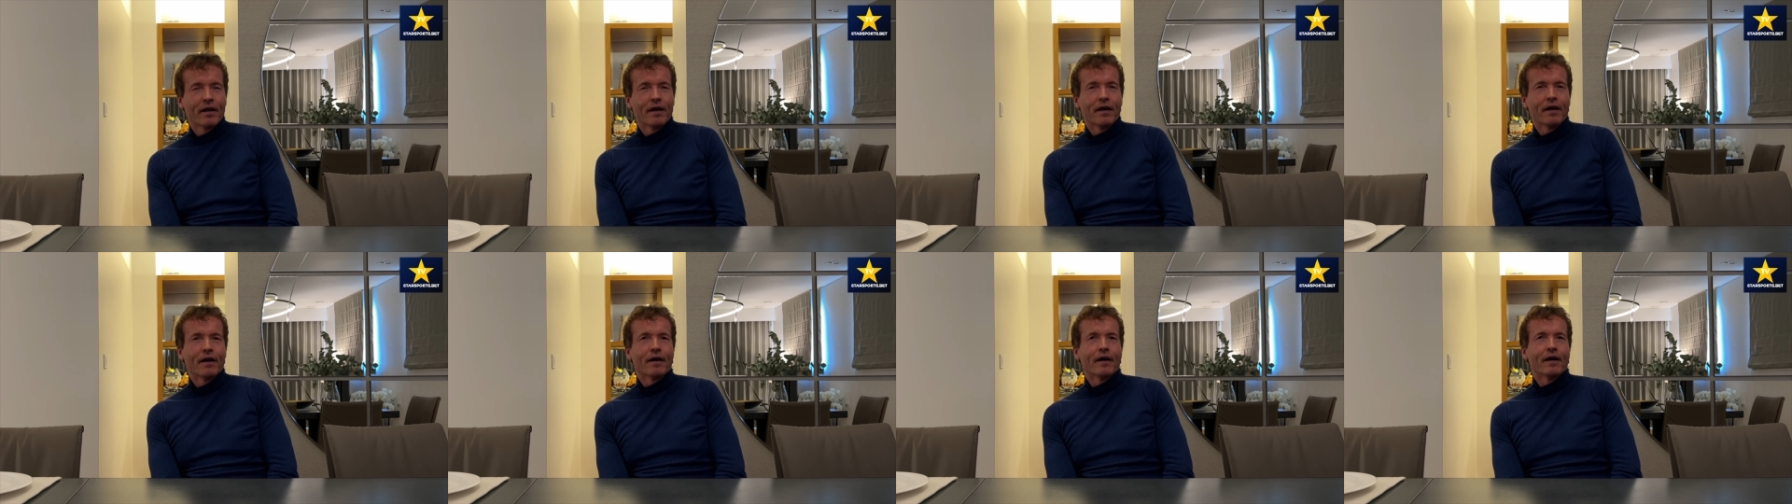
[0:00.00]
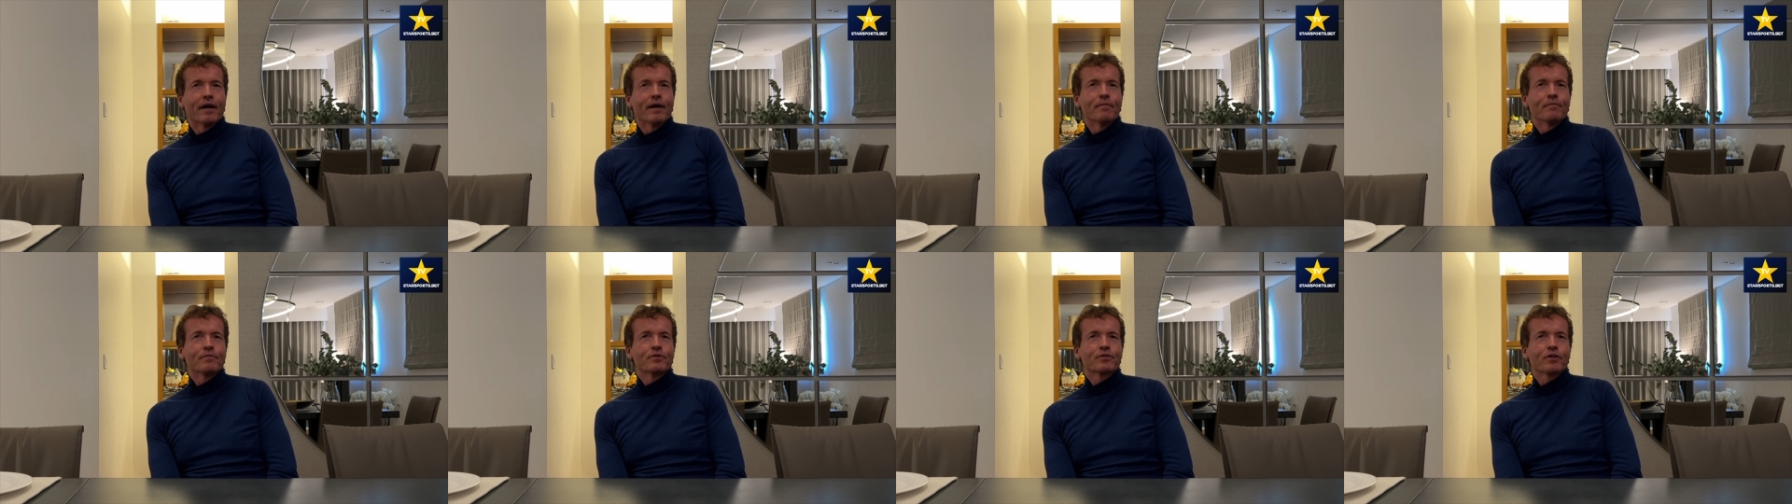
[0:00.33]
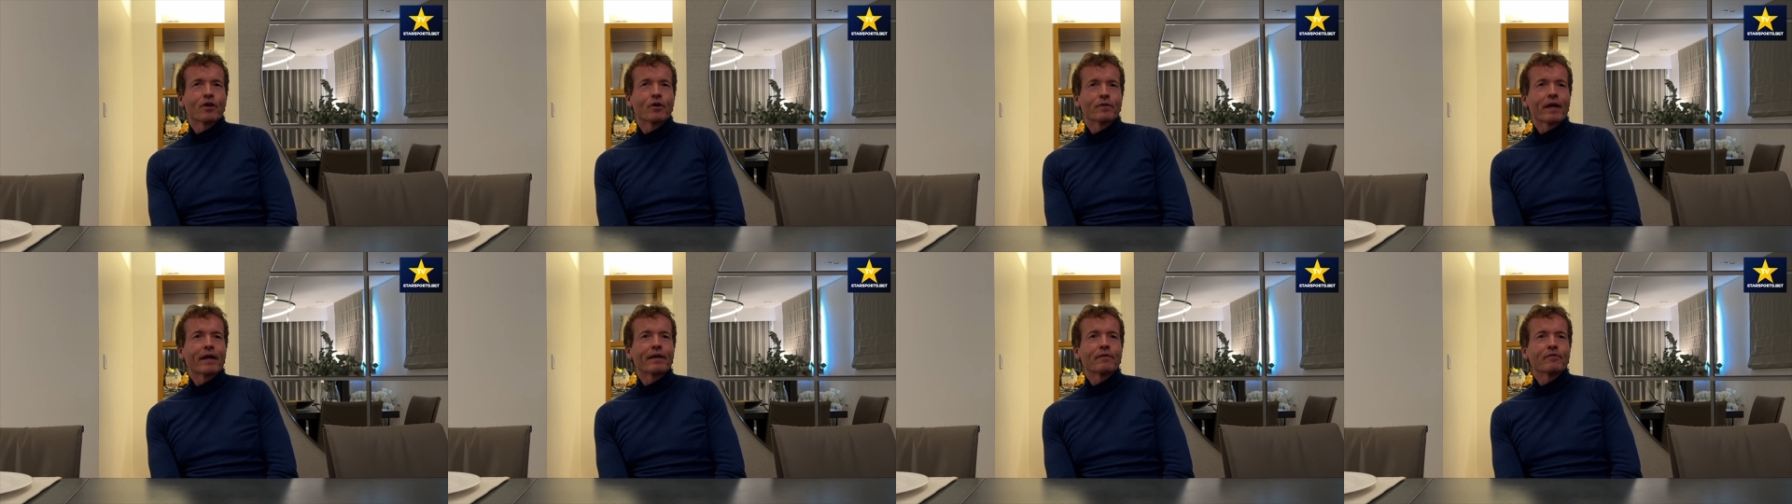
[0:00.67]
He was
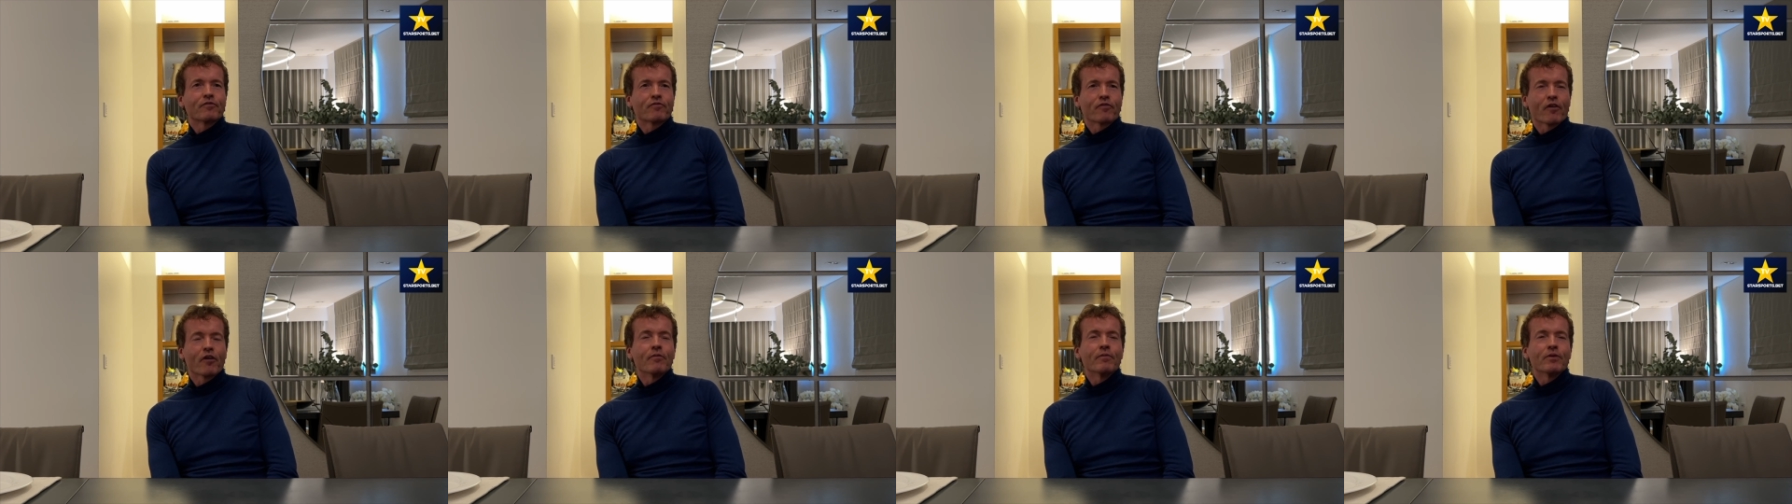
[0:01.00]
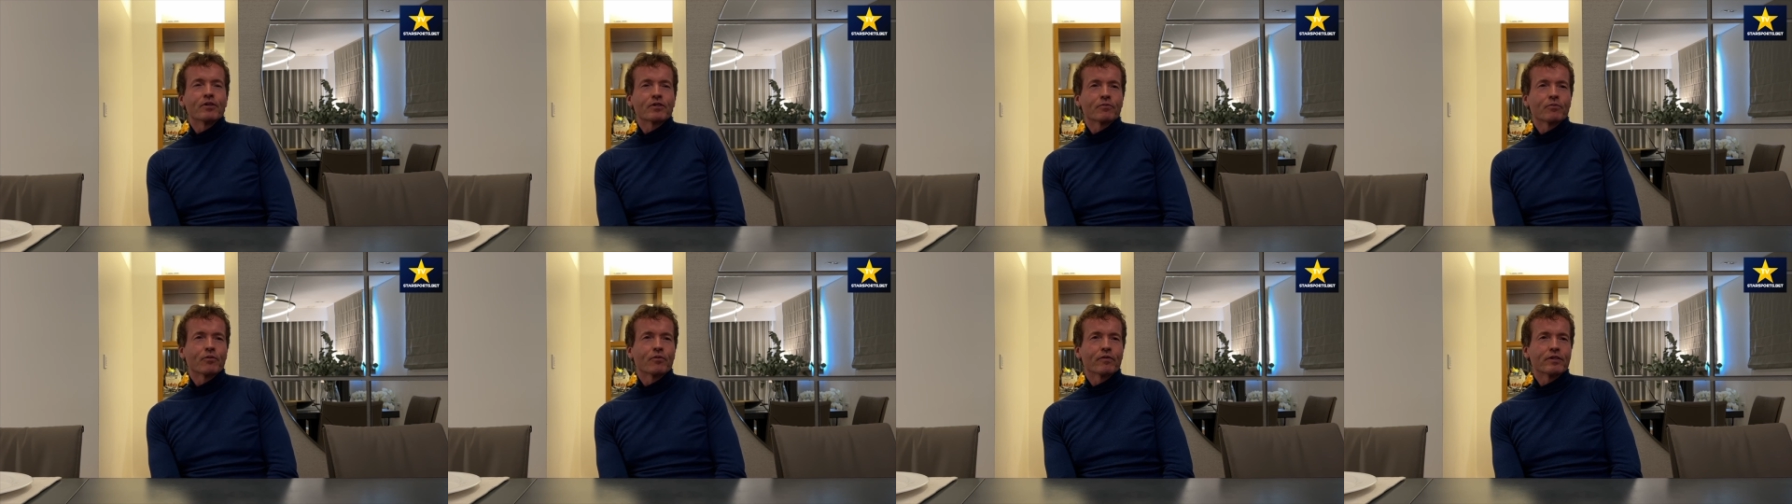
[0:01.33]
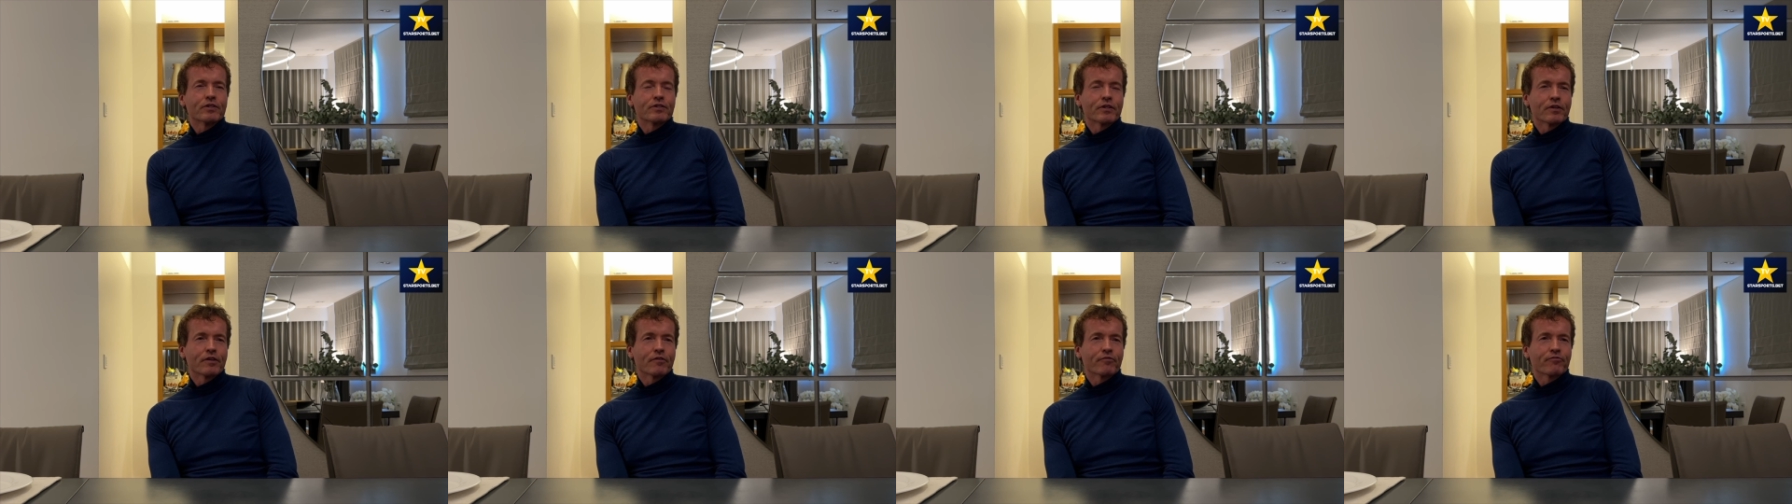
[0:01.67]
very much more
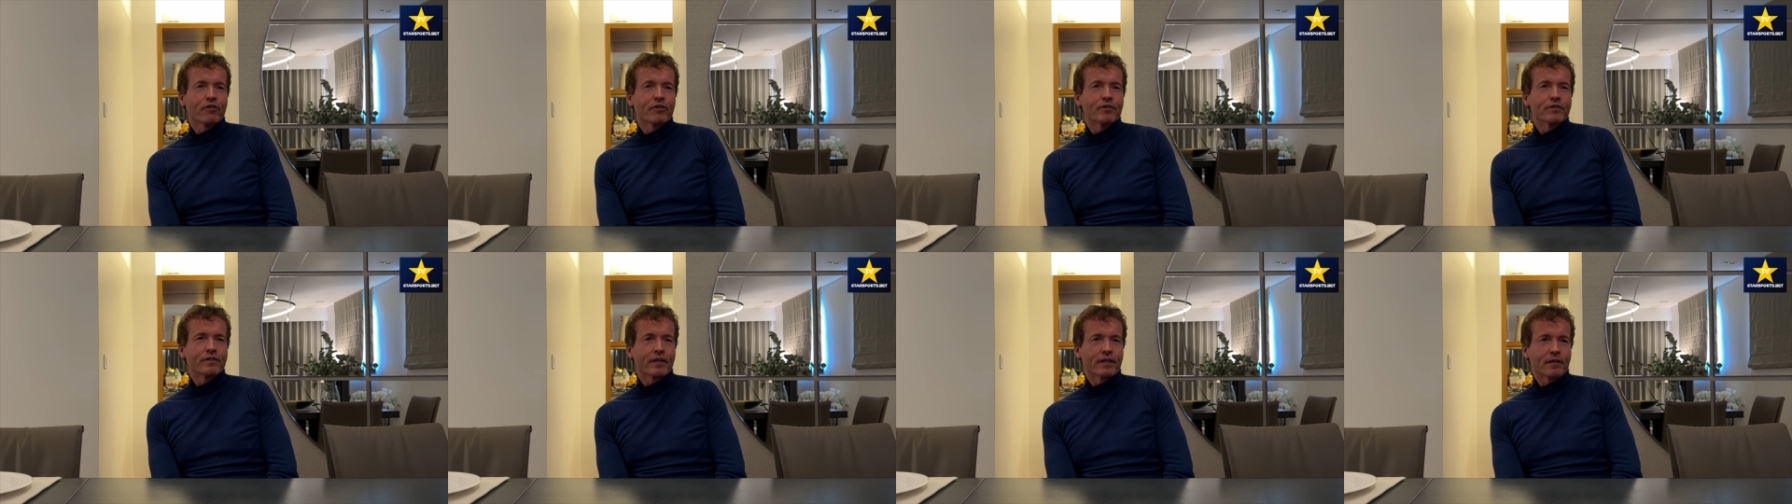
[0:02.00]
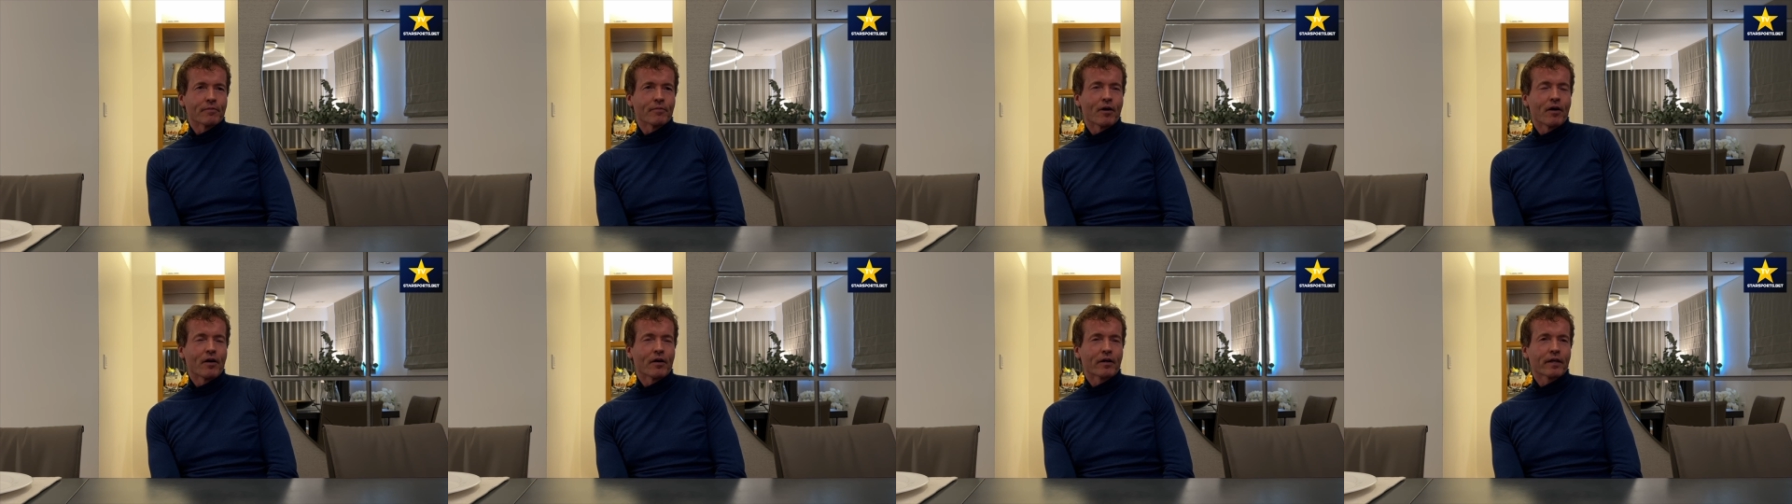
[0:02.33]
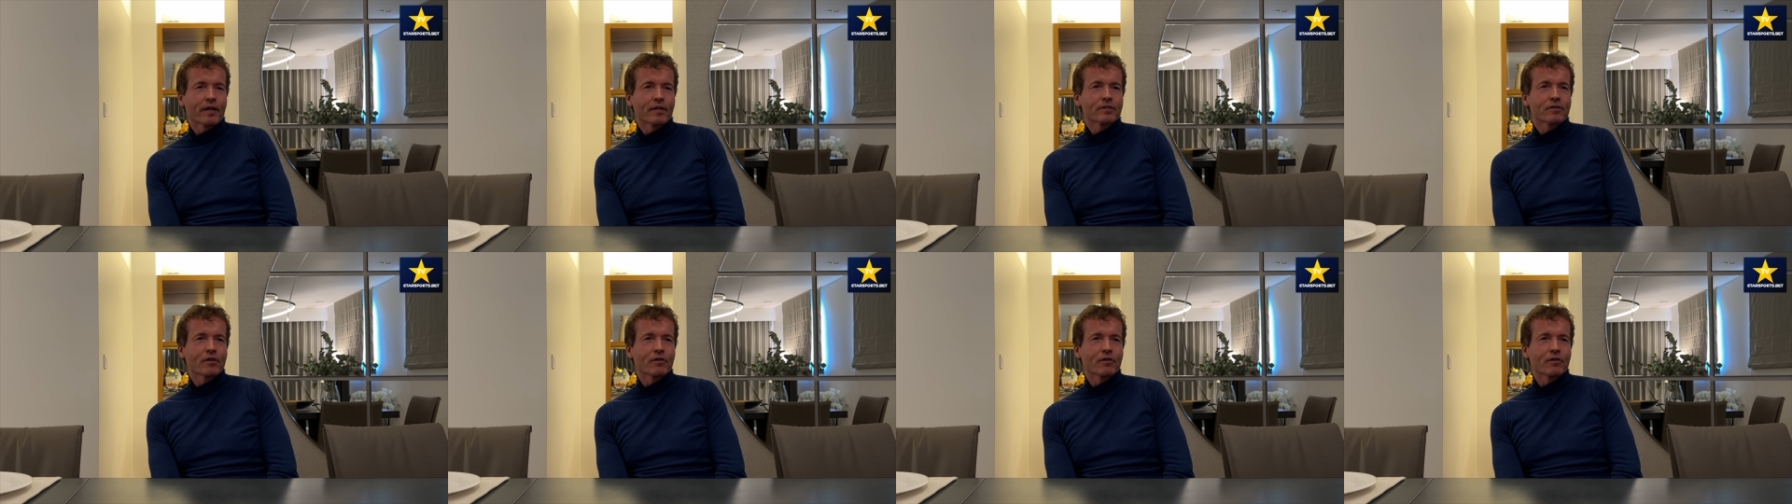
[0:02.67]
interested in the front end of the market.